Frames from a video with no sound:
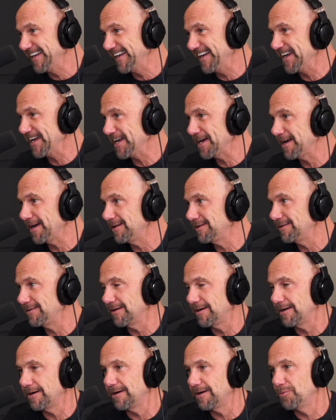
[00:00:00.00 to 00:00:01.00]
And
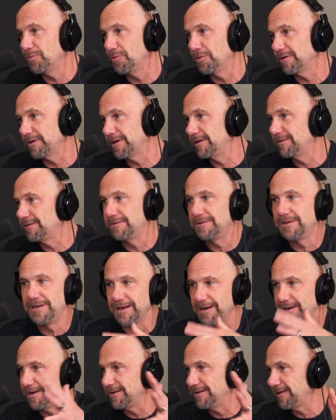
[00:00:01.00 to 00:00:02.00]
we'll
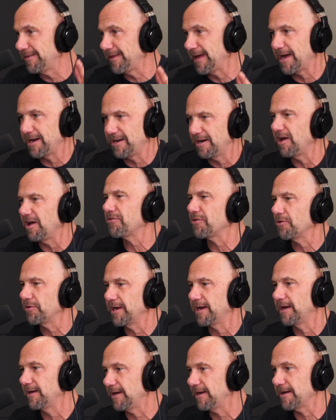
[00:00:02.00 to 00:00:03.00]
get into that and also
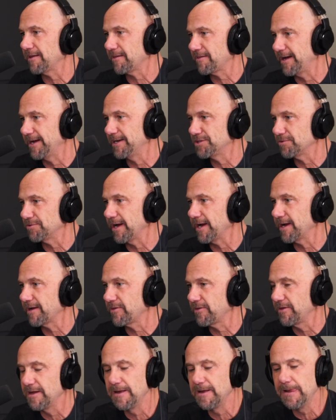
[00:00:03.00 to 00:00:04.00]
get on a lot of
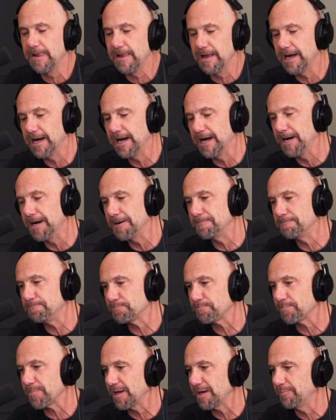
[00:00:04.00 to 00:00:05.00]
sidetracks.
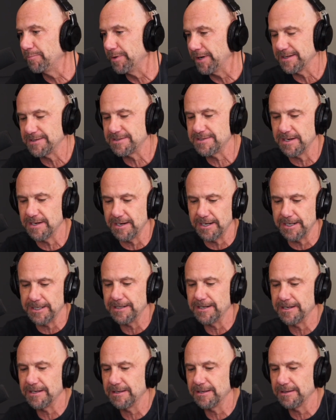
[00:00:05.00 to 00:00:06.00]
But
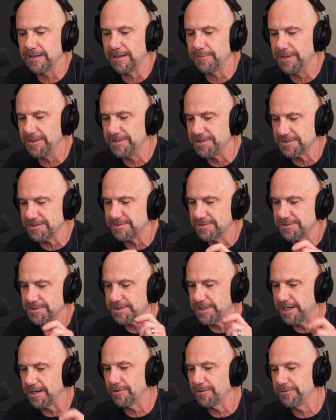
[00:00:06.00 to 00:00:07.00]
let me just
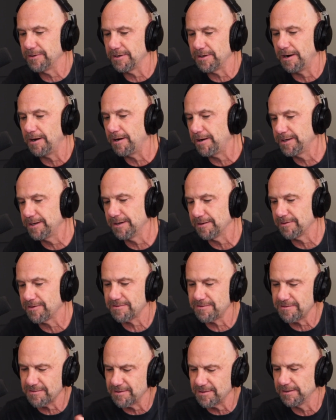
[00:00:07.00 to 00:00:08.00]
share the audience
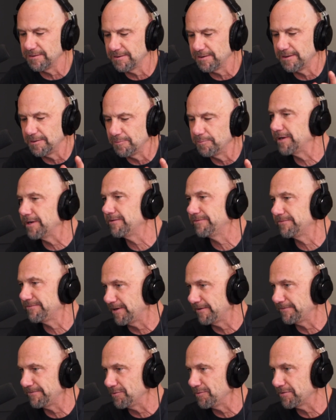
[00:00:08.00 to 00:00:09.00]
just a little bit of
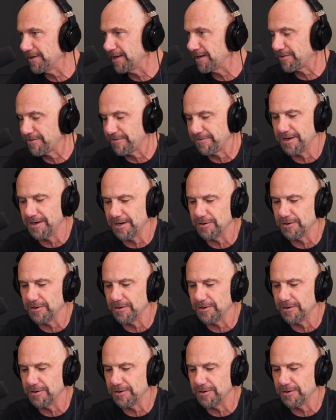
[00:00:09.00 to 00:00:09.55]
a few things.